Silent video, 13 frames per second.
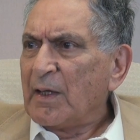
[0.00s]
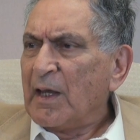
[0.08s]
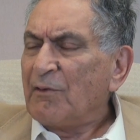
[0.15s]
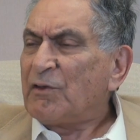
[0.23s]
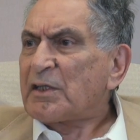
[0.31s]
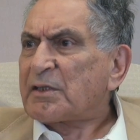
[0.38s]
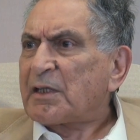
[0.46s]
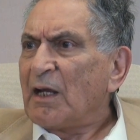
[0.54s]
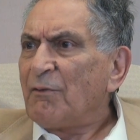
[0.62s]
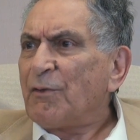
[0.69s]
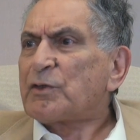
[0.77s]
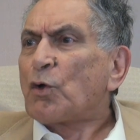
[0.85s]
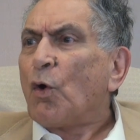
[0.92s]
If the
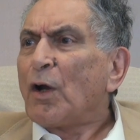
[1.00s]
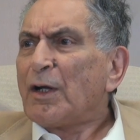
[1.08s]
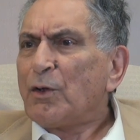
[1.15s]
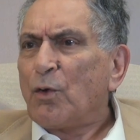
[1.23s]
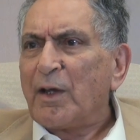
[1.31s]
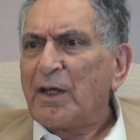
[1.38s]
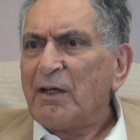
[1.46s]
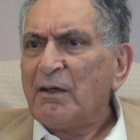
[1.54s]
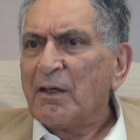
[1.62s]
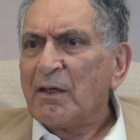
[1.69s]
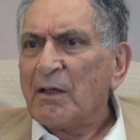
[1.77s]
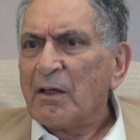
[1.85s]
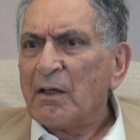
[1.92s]
self is all knowing,
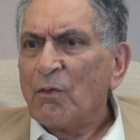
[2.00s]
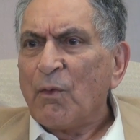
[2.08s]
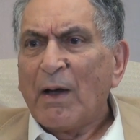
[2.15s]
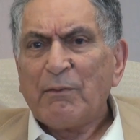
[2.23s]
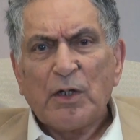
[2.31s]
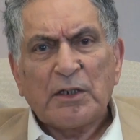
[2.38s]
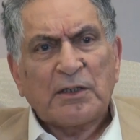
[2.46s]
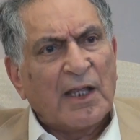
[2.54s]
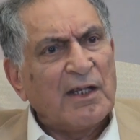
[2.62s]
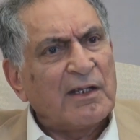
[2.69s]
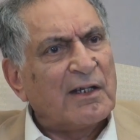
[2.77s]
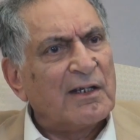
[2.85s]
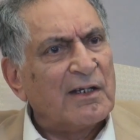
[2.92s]
why would it
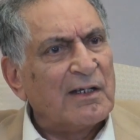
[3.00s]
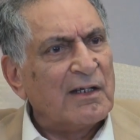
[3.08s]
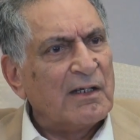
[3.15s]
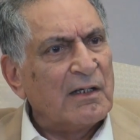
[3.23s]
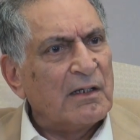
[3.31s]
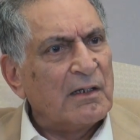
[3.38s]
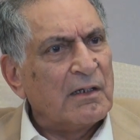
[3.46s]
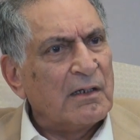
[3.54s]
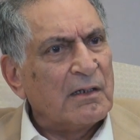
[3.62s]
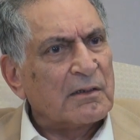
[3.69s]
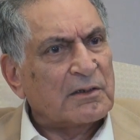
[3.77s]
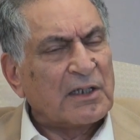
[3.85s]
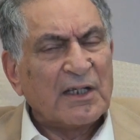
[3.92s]
think?
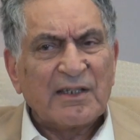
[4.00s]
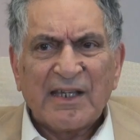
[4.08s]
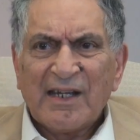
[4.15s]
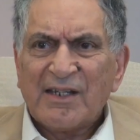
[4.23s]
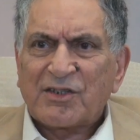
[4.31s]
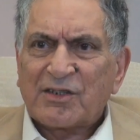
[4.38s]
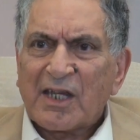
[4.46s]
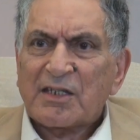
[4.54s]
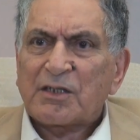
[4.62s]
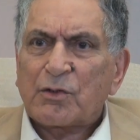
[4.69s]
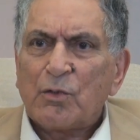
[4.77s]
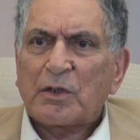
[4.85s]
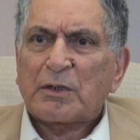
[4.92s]
Thinking is
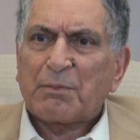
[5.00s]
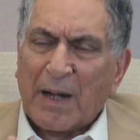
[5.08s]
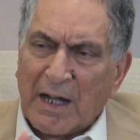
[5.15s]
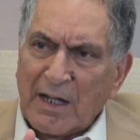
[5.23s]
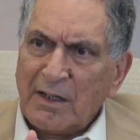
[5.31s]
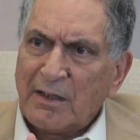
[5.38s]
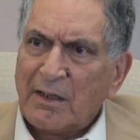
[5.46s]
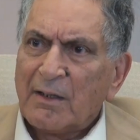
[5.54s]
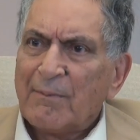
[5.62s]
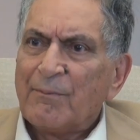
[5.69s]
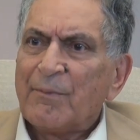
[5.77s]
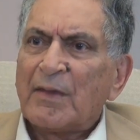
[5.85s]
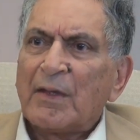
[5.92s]
just to expand
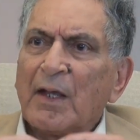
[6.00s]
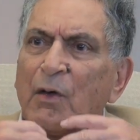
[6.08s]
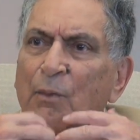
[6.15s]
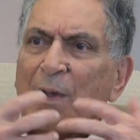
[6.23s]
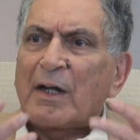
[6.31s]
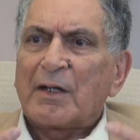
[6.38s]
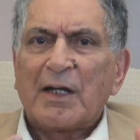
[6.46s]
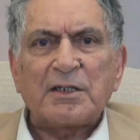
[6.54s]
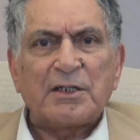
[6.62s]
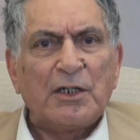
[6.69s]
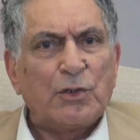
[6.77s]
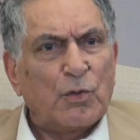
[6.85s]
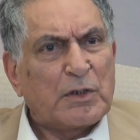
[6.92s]
awareness
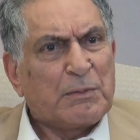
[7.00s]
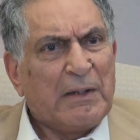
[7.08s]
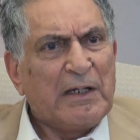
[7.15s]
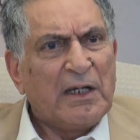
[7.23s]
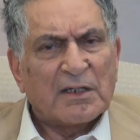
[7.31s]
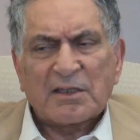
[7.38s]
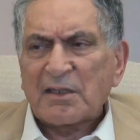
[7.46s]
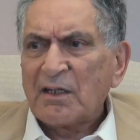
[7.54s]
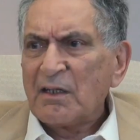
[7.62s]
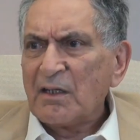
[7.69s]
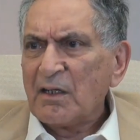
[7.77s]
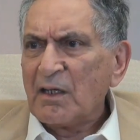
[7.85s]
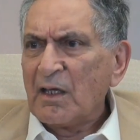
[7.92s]
into experience
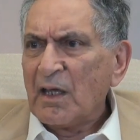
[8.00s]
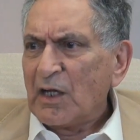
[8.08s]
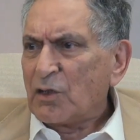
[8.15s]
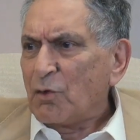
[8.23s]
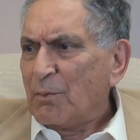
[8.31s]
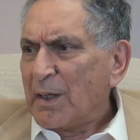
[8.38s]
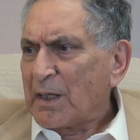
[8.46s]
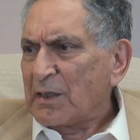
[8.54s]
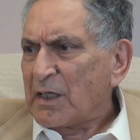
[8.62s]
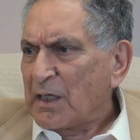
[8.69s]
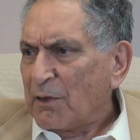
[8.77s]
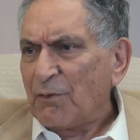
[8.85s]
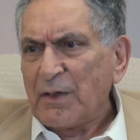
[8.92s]
and to make it
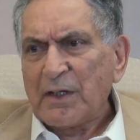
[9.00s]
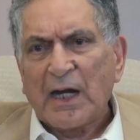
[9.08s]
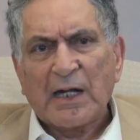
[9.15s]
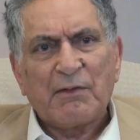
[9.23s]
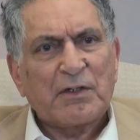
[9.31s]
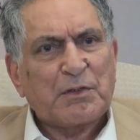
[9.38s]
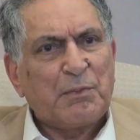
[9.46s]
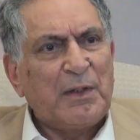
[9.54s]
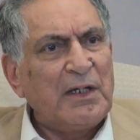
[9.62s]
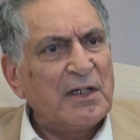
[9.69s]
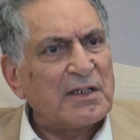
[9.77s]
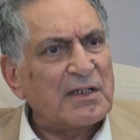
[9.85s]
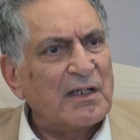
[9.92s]
a different kind of
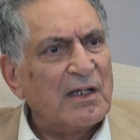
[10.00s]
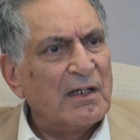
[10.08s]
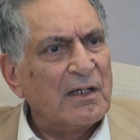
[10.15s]
experience.